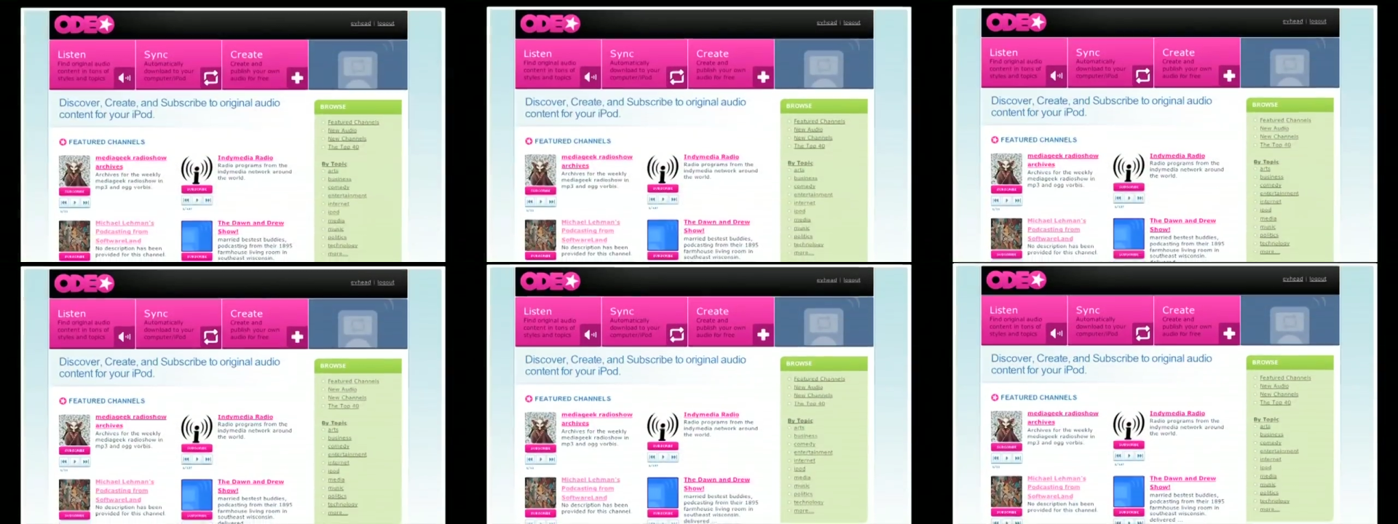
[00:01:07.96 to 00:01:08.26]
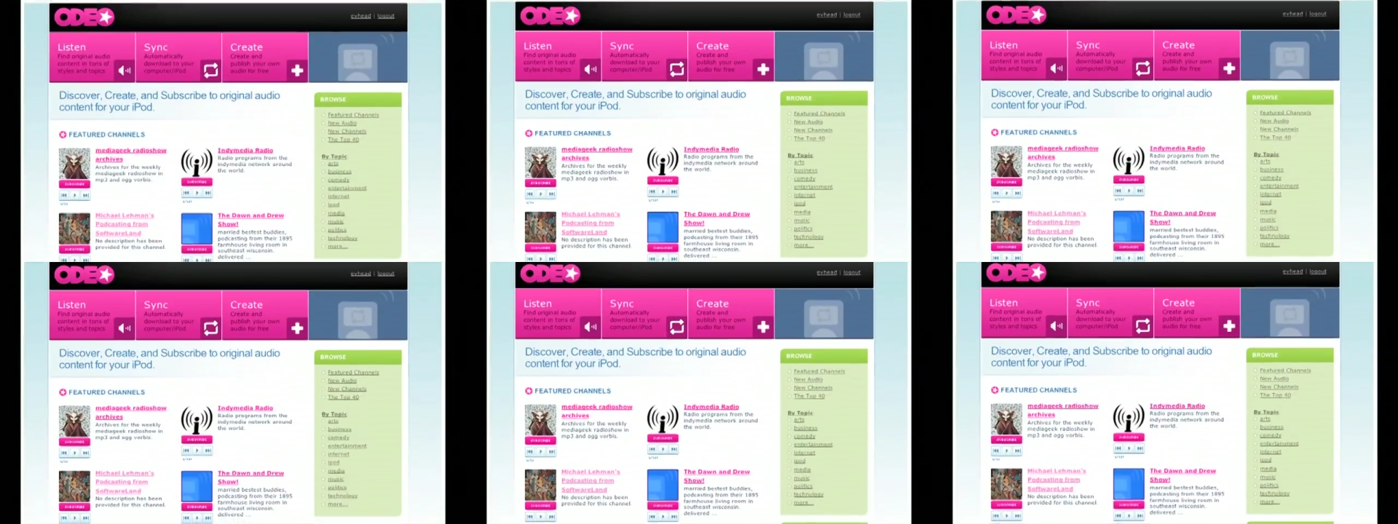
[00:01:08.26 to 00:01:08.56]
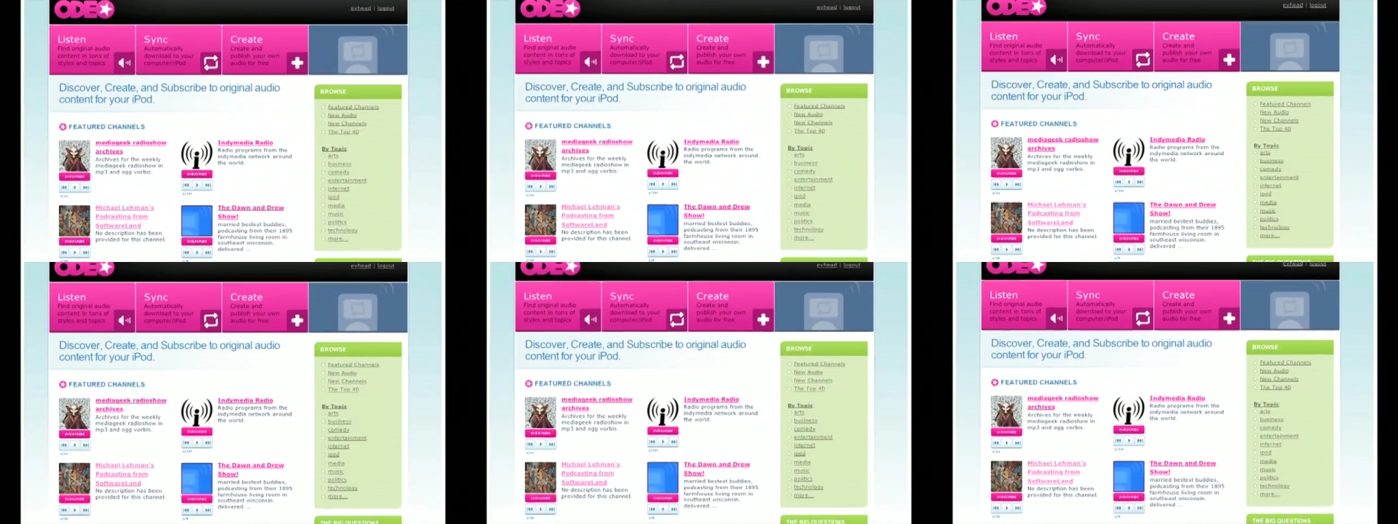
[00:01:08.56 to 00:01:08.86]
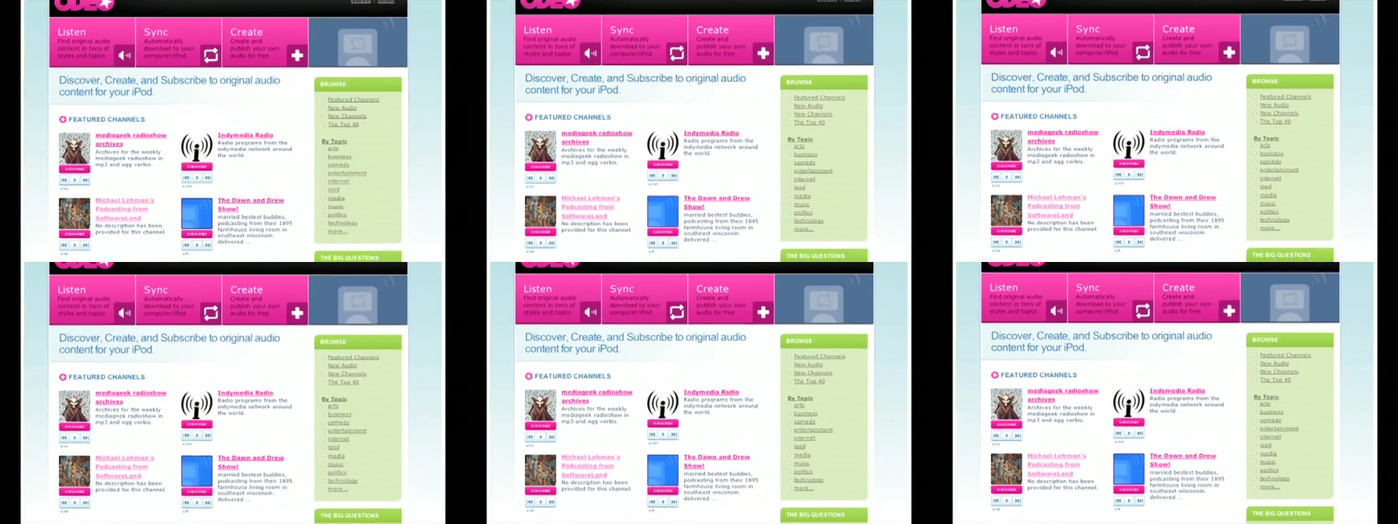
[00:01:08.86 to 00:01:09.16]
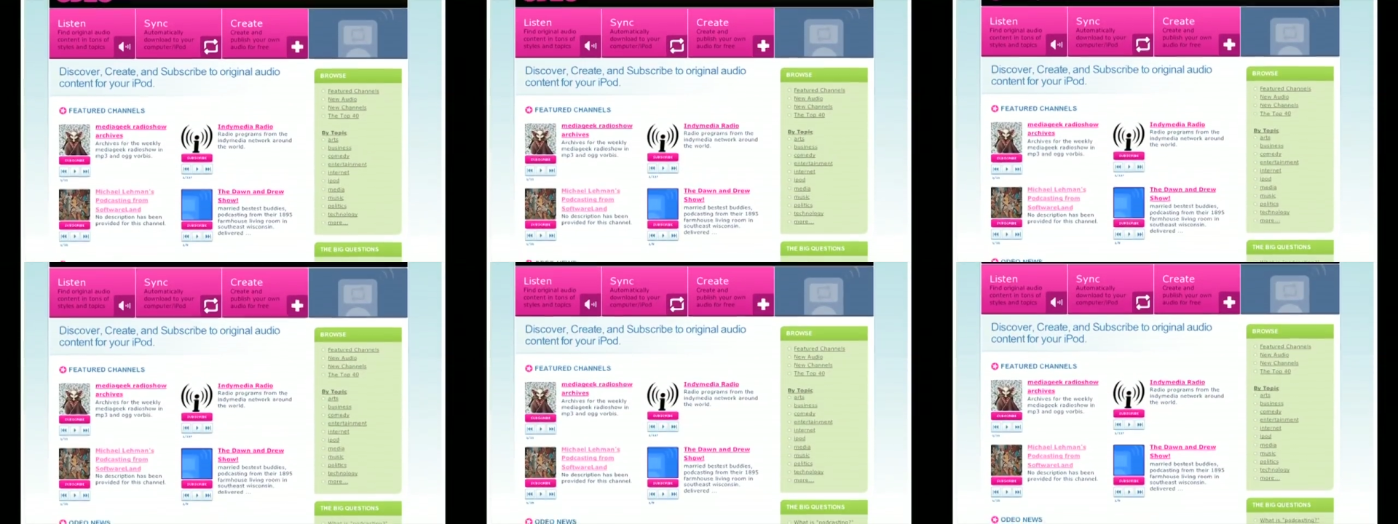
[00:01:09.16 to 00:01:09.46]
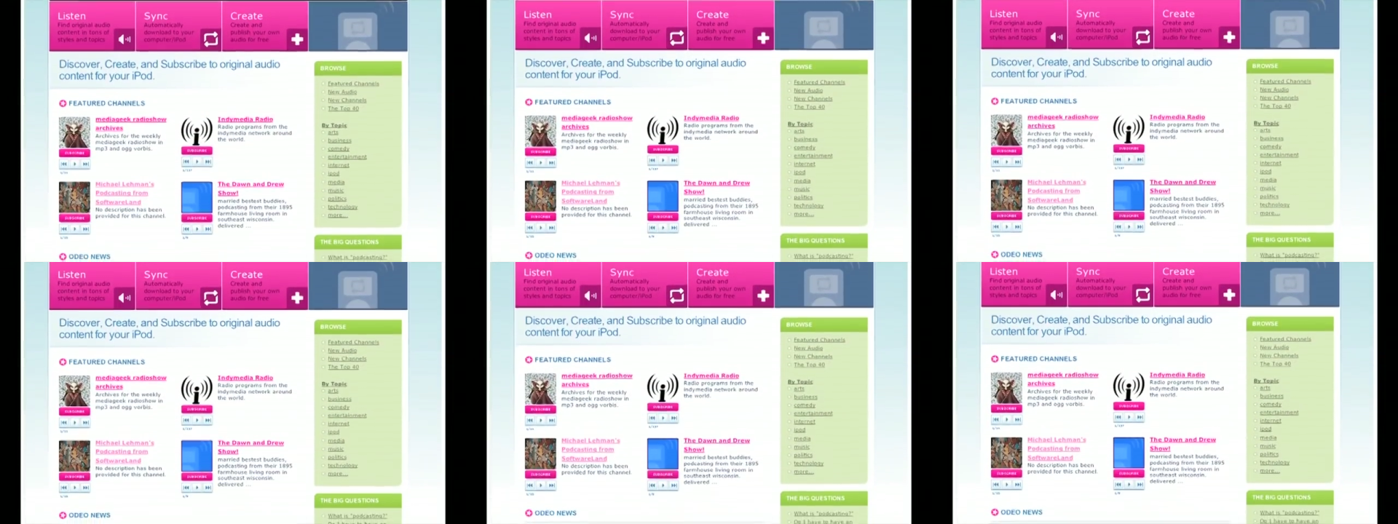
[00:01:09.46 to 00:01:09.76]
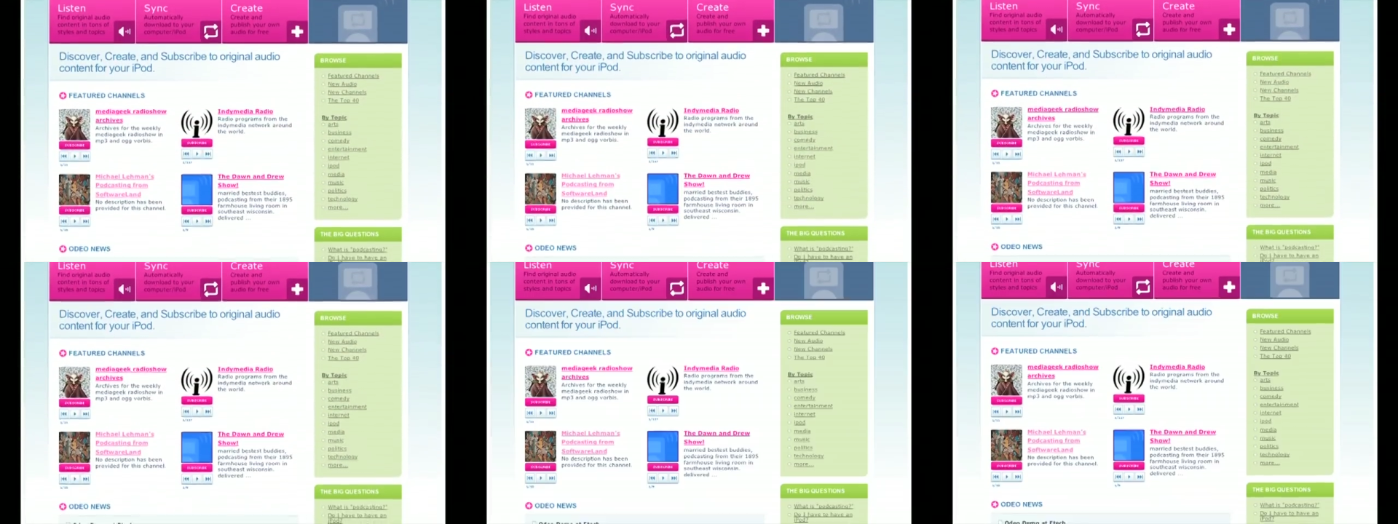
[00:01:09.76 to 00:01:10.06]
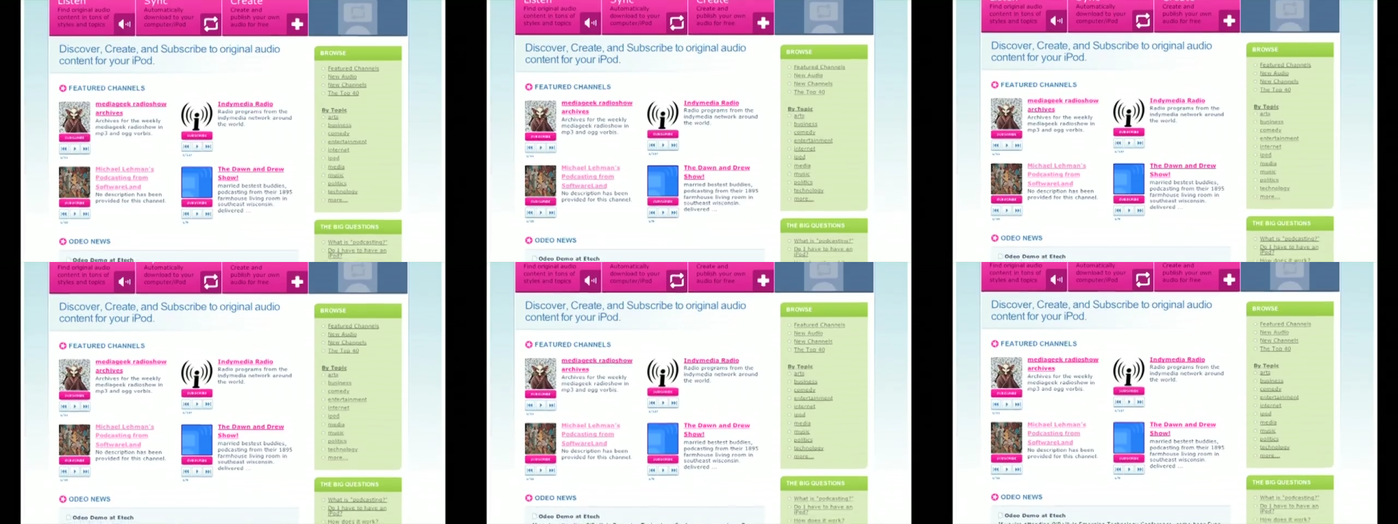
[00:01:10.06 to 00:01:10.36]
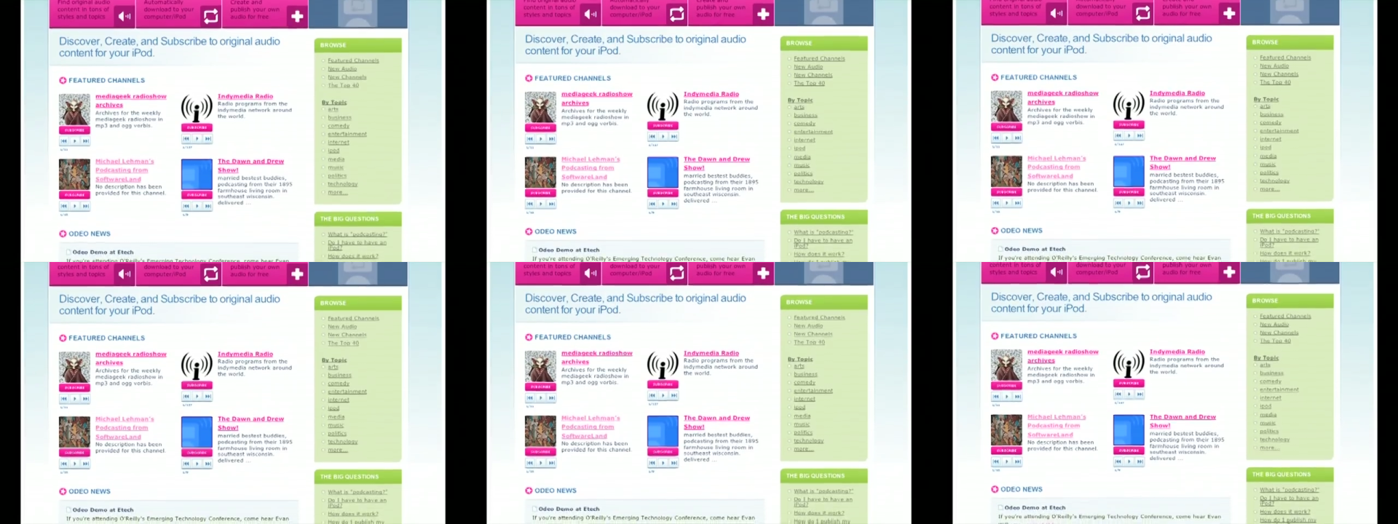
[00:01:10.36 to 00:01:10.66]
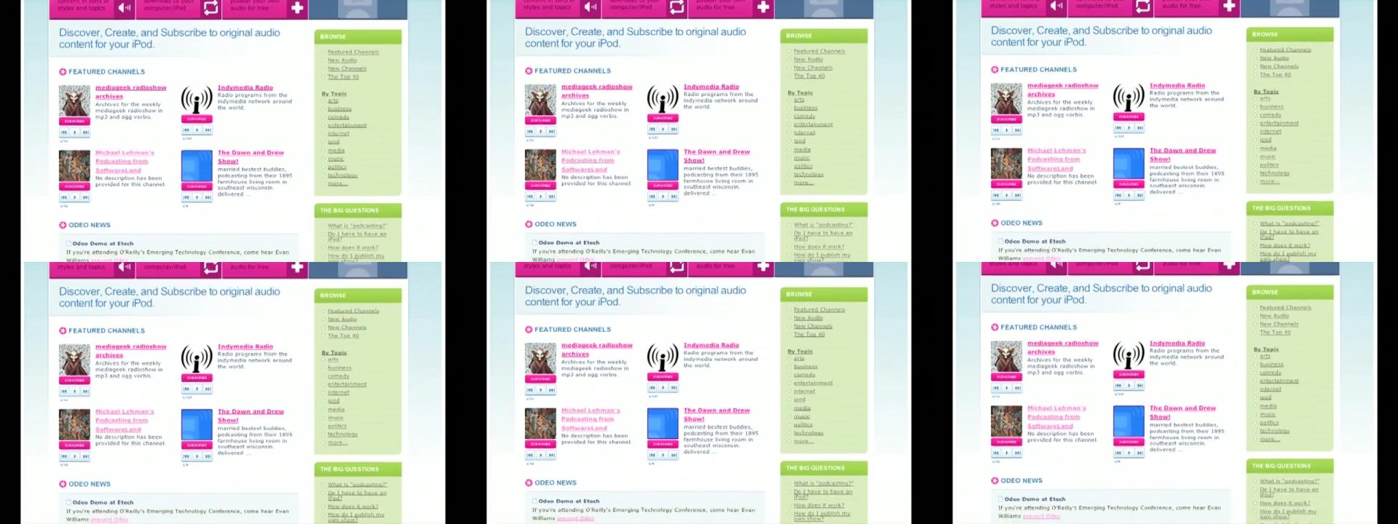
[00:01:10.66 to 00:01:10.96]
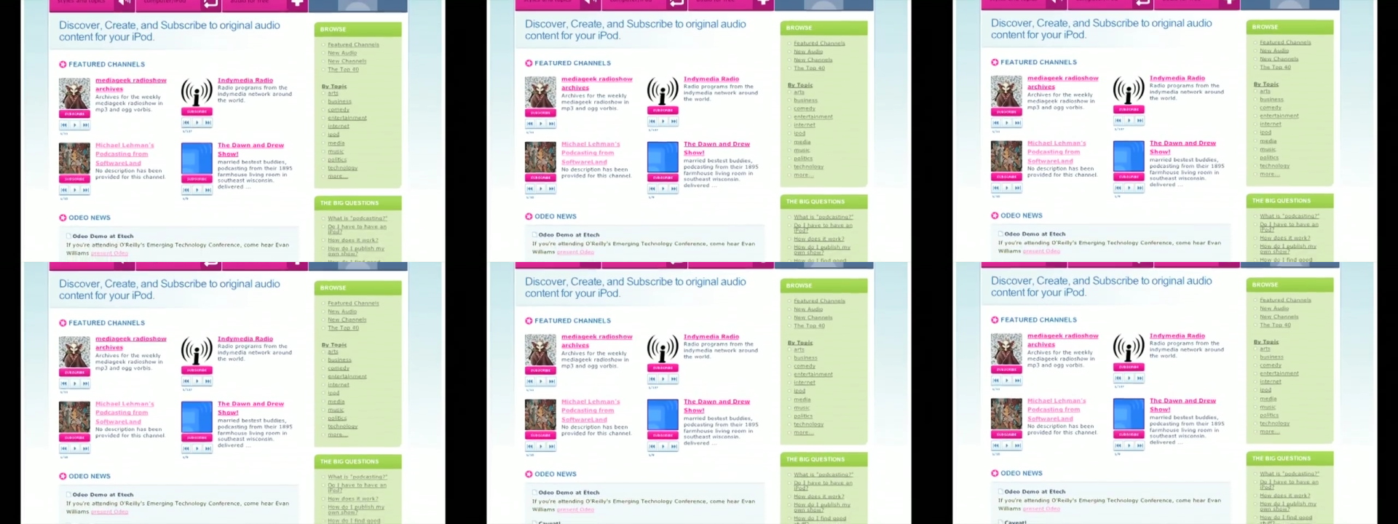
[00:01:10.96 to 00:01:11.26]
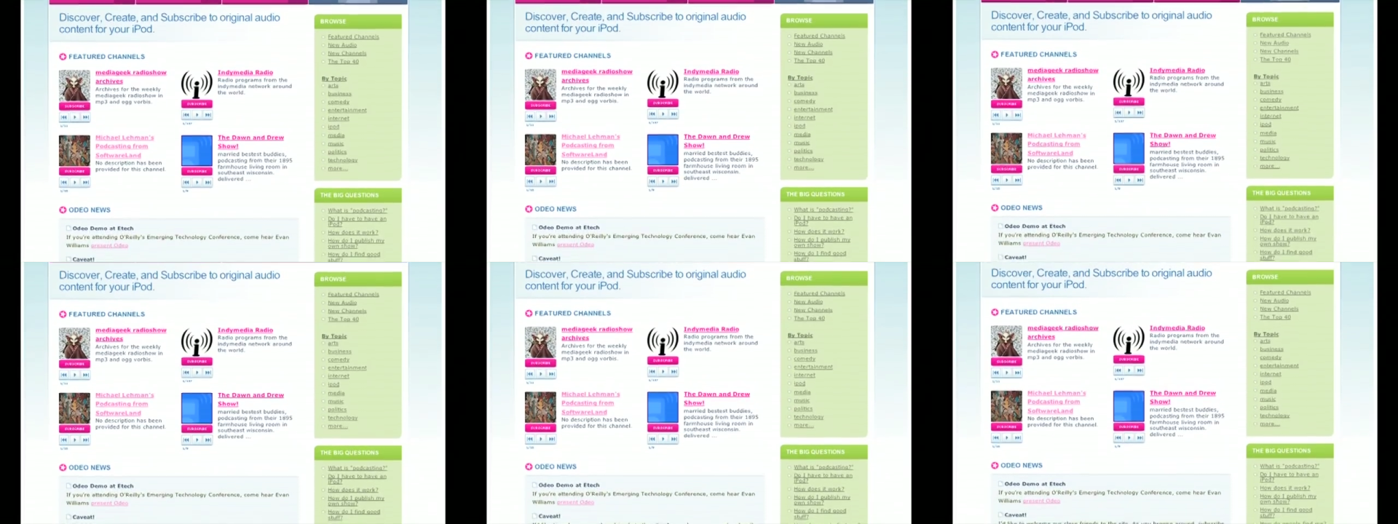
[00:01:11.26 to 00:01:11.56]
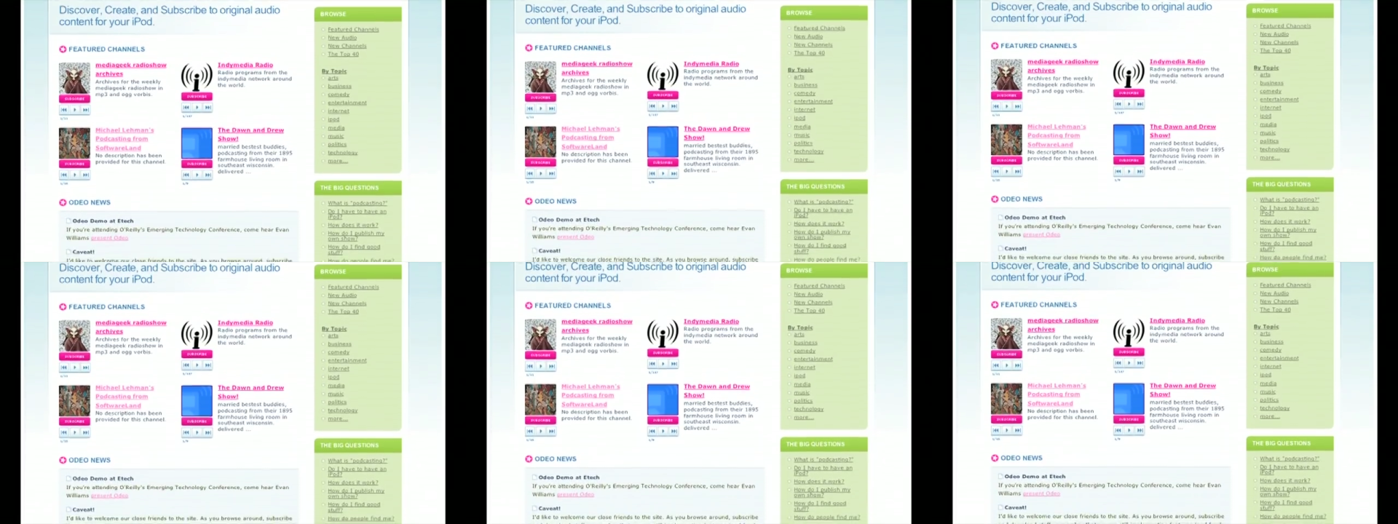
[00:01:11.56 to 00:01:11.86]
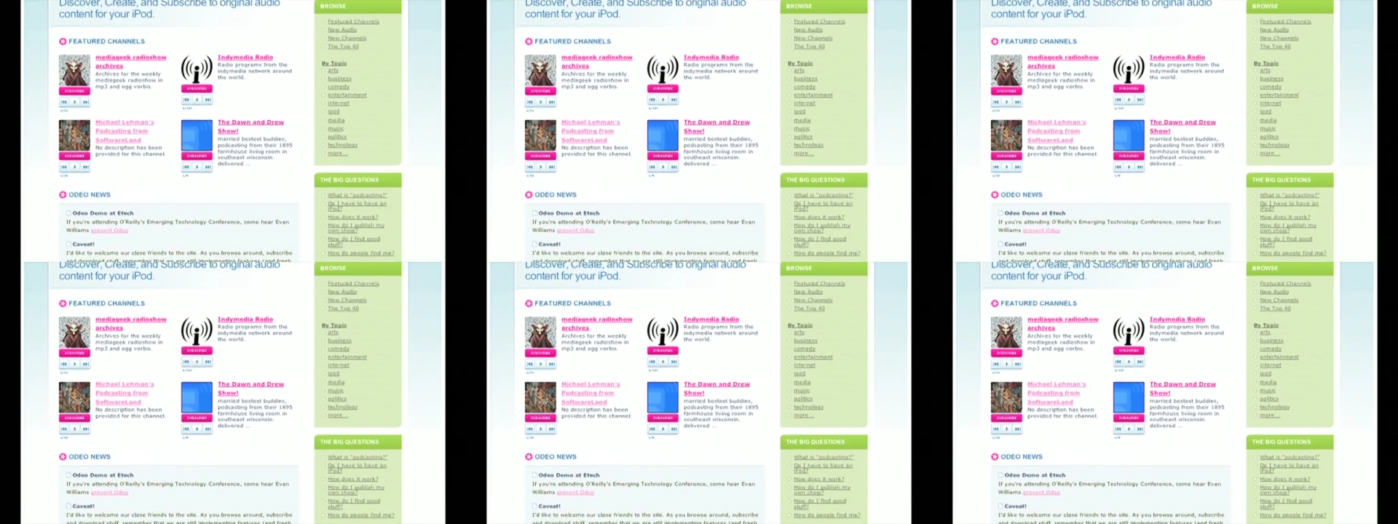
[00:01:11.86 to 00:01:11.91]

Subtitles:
No face is visible, so there are no lips to read.